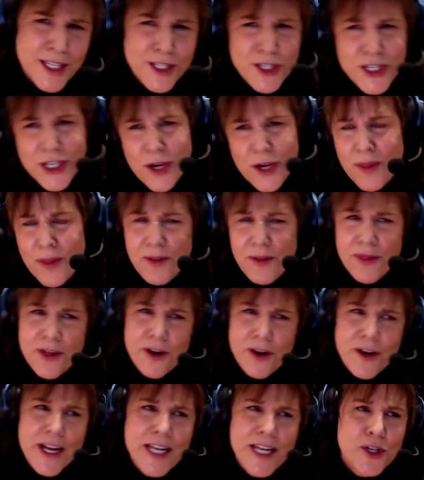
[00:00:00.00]
So that
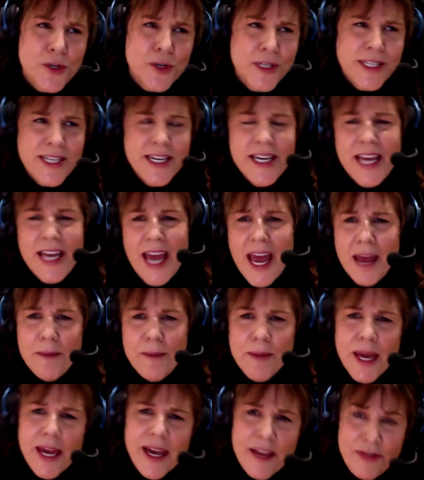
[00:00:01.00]
their interest in
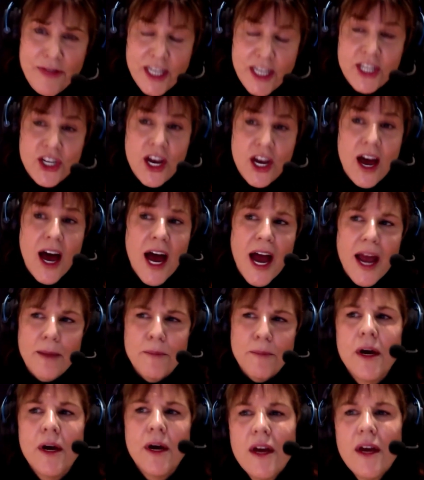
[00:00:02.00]
gaming at the time,